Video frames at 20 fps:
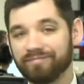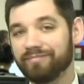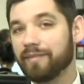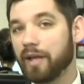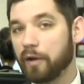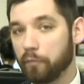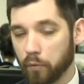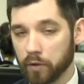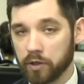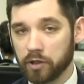
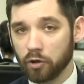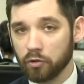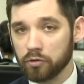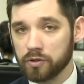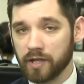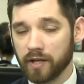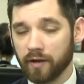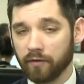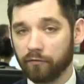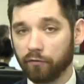if we do
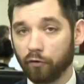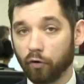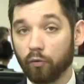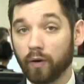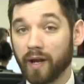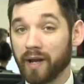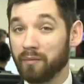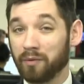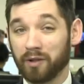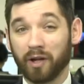see a
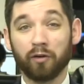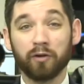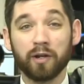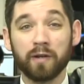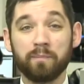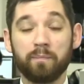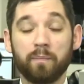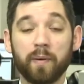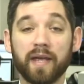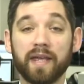fall, it would only
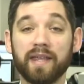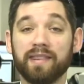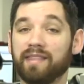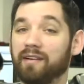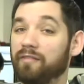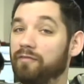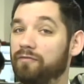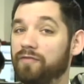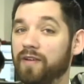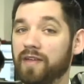be
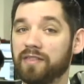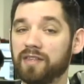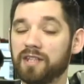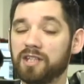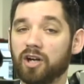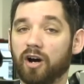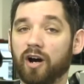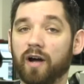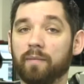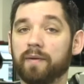the 5th
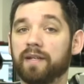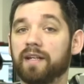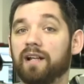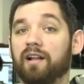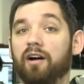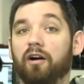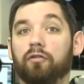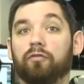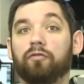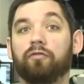time in the
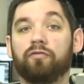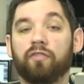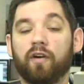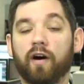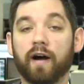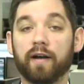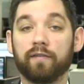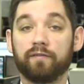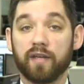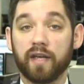last
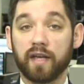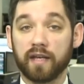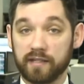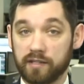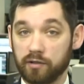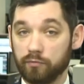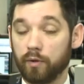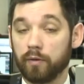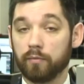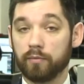5 years
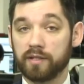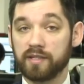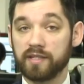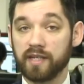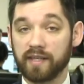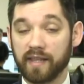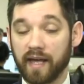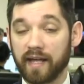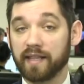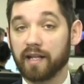that we would
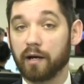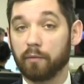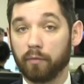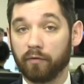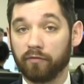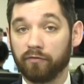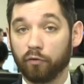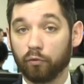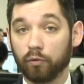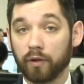see that
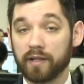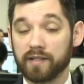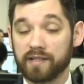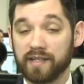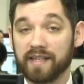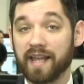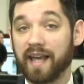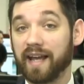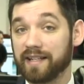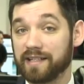number fall
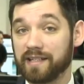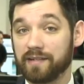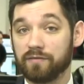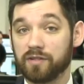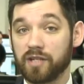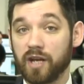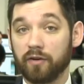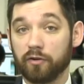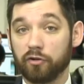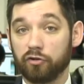into negative
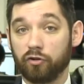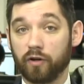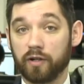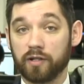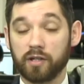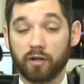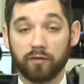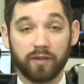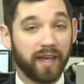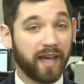territory.
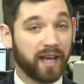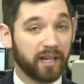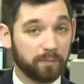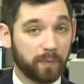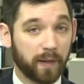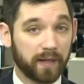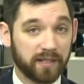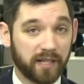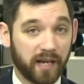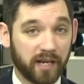So the
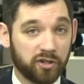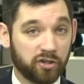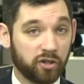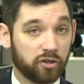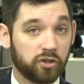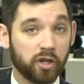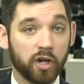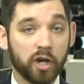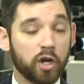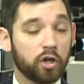
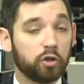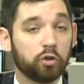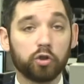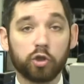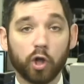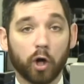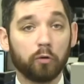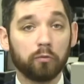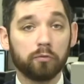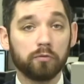expectations
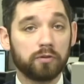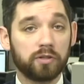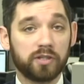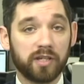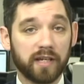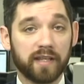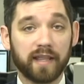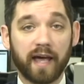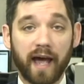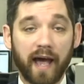don't
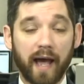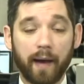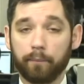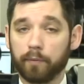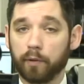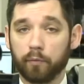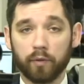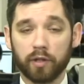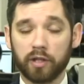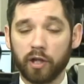see that
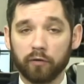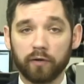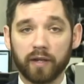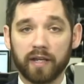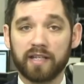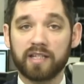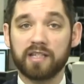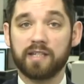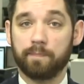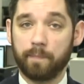happening. We don't
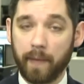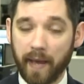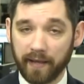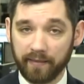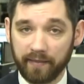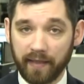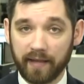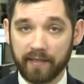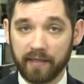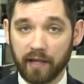
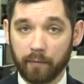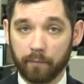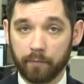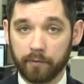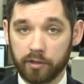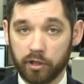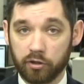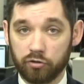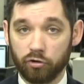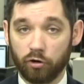expect that
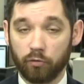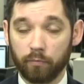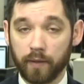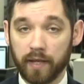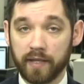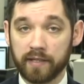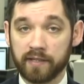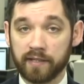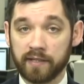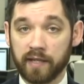number to drop
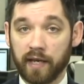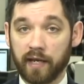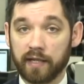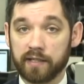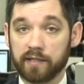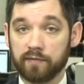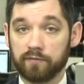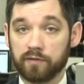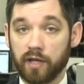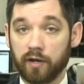into
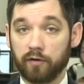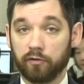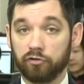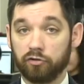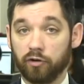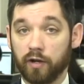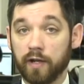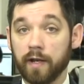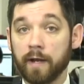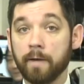negative
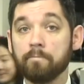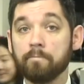territory.